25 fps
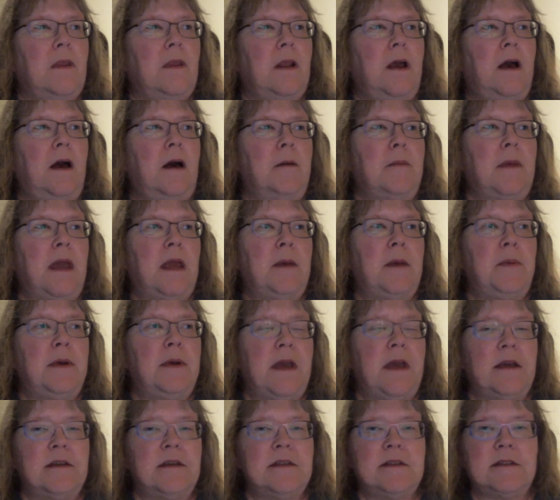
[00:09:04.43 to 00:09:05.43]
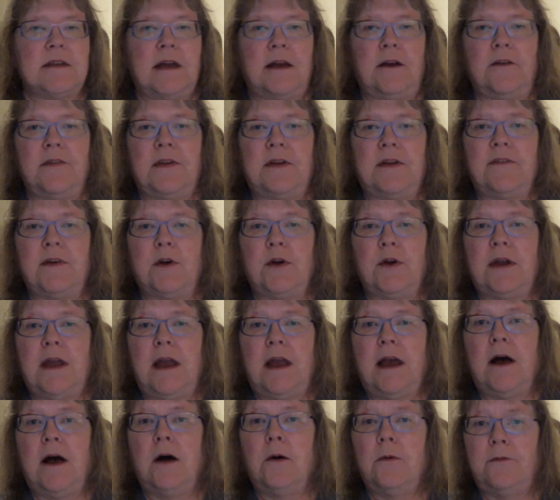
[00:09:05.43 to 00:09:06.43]
APA style thing very
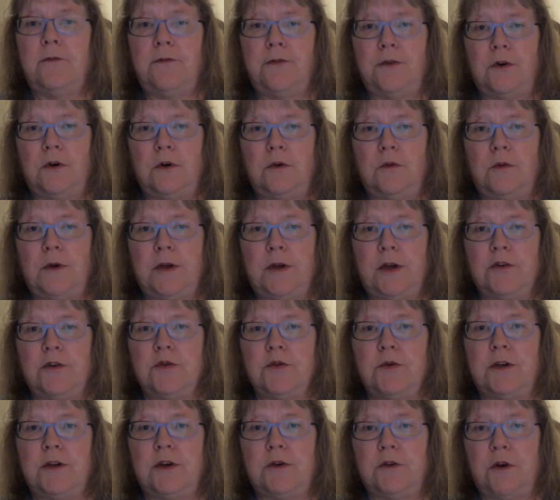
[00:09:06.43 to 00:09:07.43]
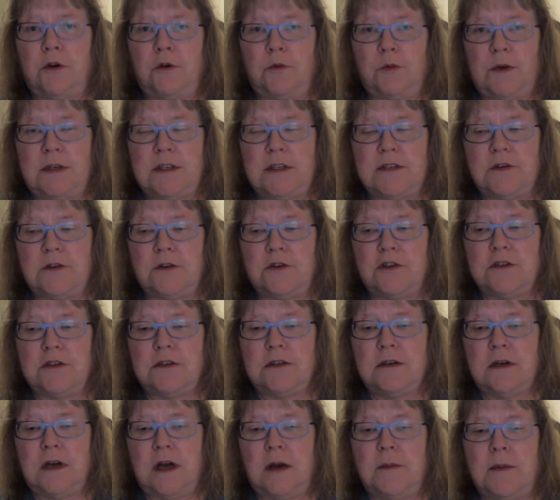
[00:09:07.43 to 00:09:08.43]
helpful when you're doing your own
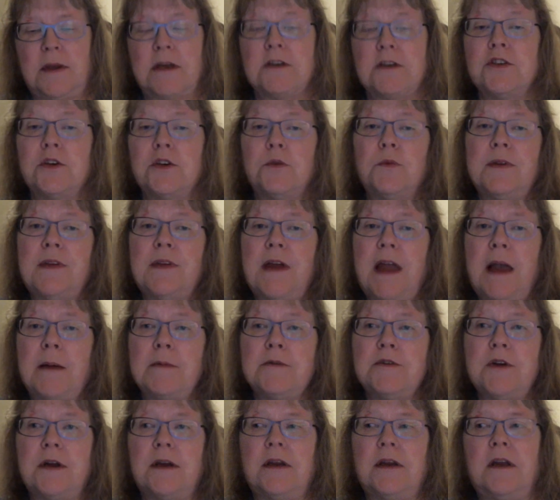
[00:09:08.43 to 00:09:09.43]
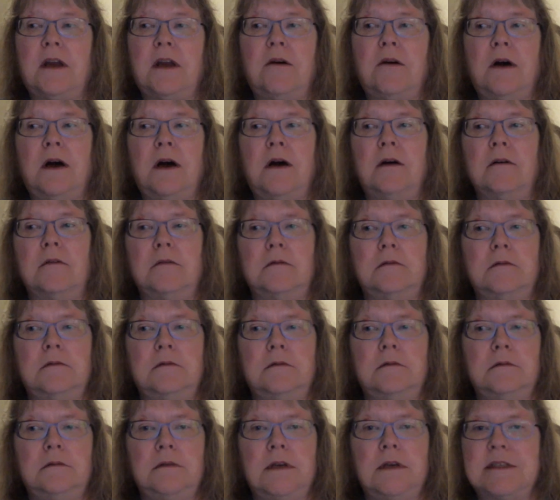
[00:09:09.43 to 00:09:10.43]
research, because you can read the abstract and you go, oh,
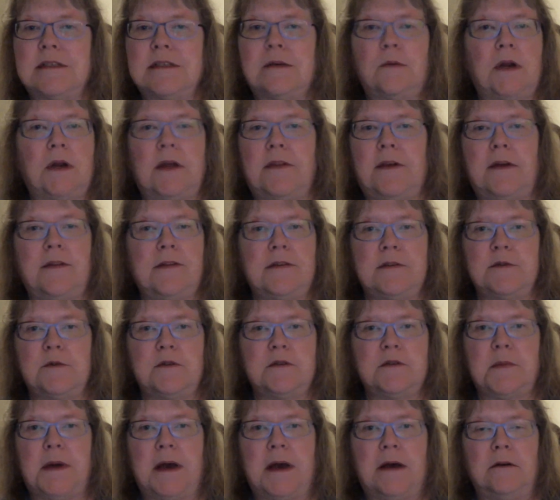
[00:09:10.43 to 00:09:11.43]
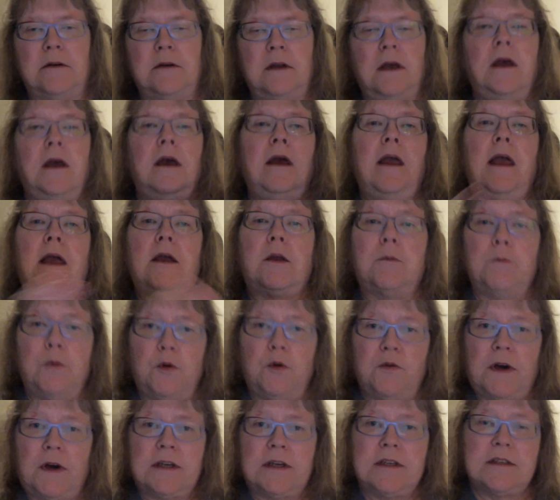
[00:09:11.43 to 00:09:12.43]
that's not what I thought this was about, and
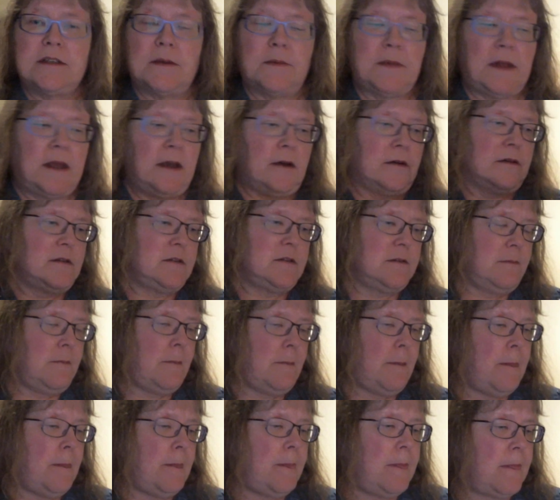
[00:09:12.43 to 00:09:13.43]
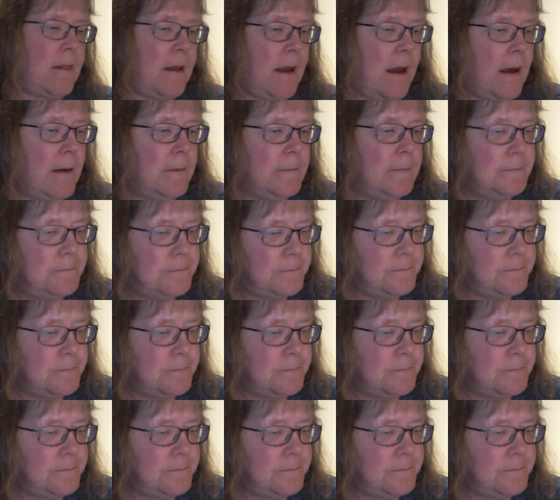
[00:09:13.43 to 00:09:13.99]
move on to something else. Okay.